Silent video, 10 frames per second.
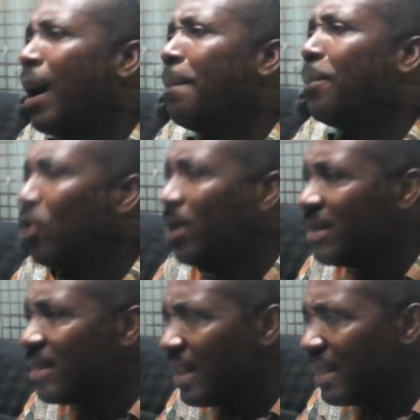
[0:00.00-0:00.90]

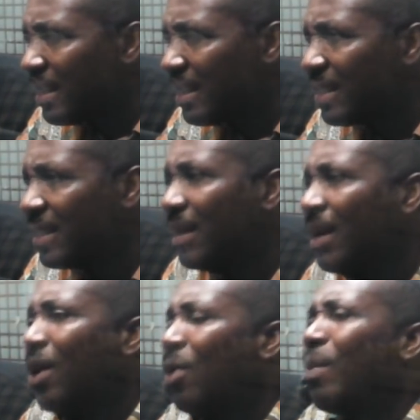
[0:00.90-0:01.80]
polling stations.
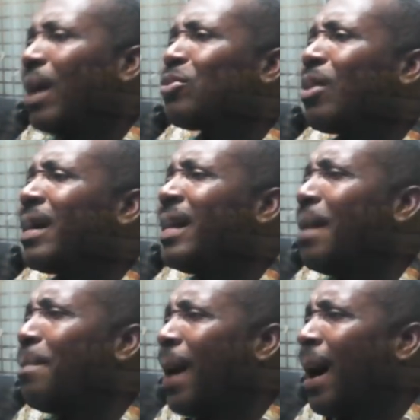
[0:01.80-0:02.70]
We are talking
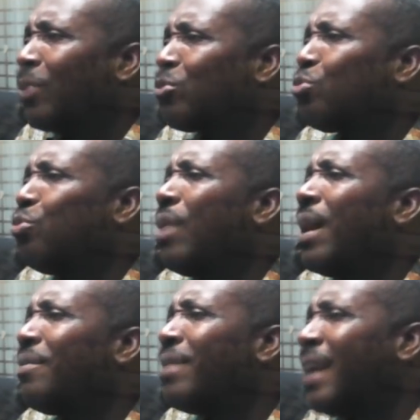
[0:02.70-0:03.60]
about
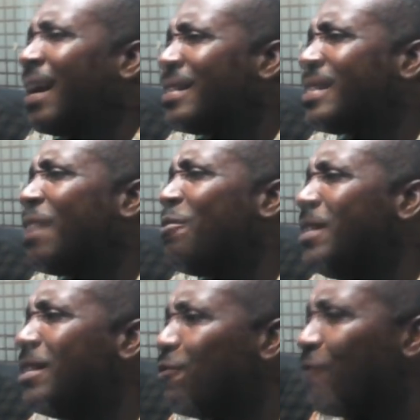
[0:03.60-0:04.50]

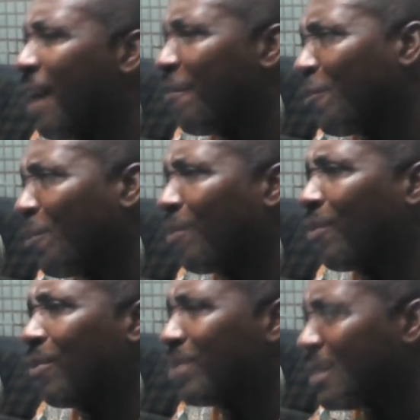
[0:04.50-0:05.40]
275
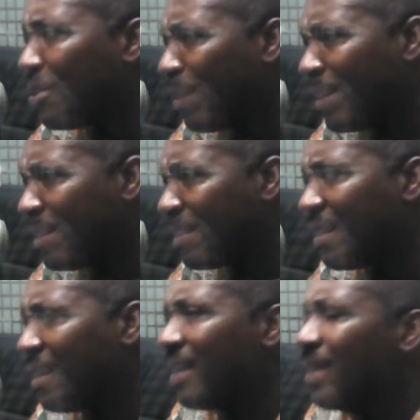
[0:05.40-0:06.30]
constituencies.
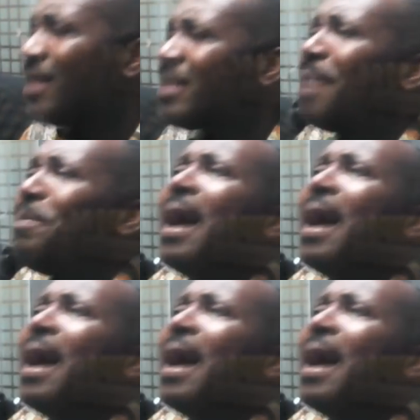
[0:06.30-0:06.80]
So the